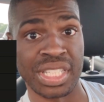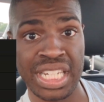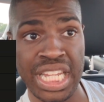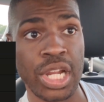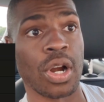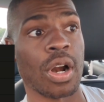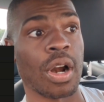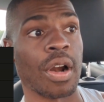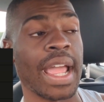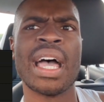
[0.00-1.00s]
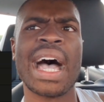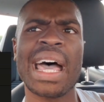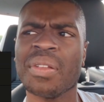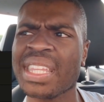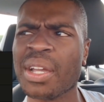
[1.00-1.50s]
near her.
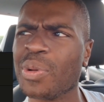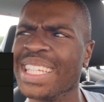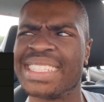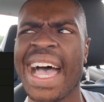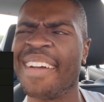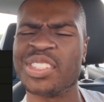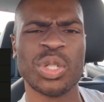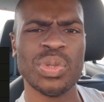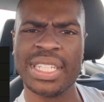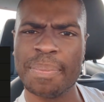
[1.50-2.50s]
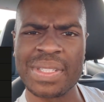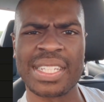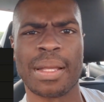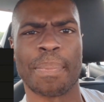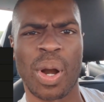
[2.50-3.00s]
I don't think it really dived too deep
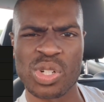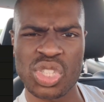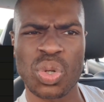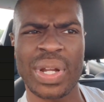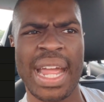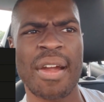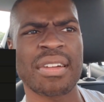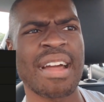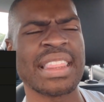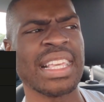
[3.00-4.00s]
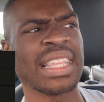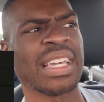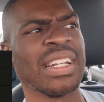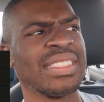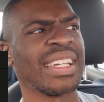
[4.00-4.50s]
into the personal character. I think
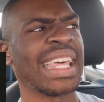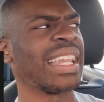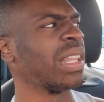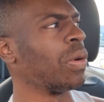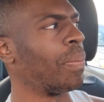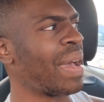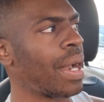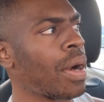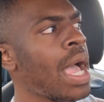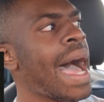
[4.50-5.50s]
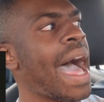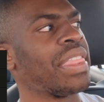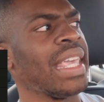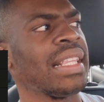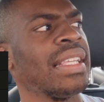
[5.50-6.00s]
they could have done that a little better.
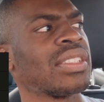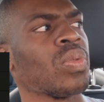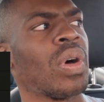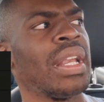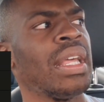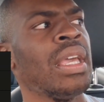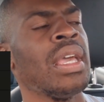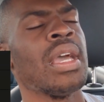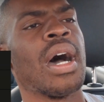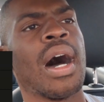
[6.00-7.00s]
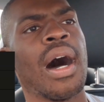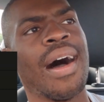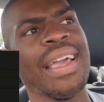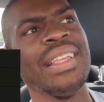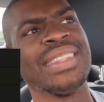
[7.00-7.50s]
I think this one
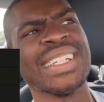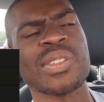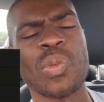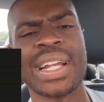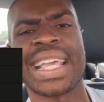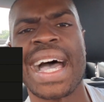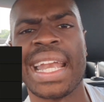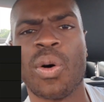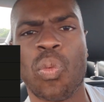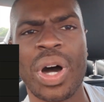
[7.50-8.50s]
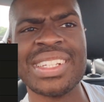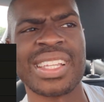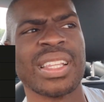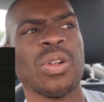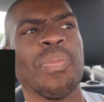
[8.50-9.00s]
kind of
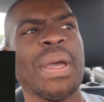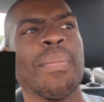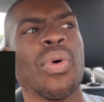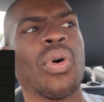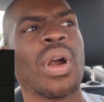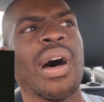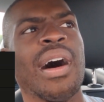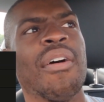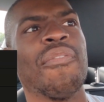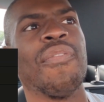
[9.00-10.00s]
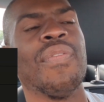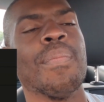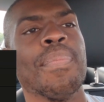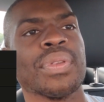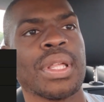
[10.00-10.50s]
was a little bit more of
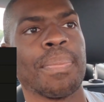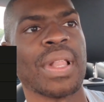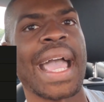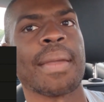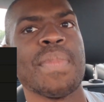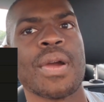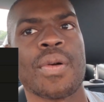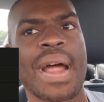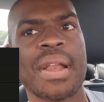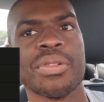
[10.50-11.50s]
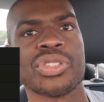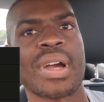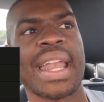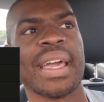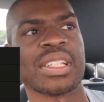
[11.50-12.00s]
the Black Mirror writers
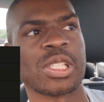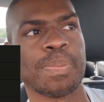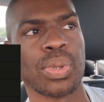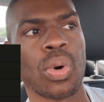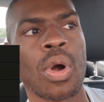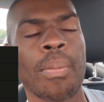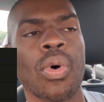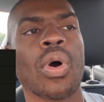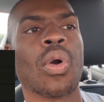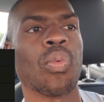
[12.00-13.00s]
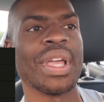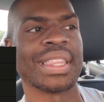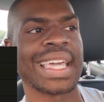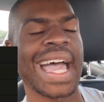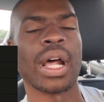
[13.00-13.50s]
trying to explore more
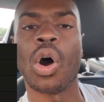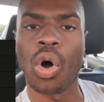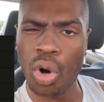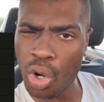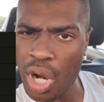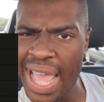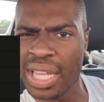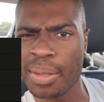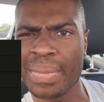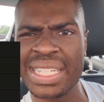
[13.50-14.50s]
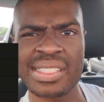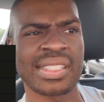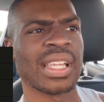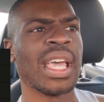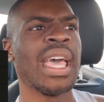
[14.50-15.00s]
with kind of horror
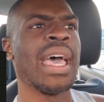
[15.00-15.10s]
elements.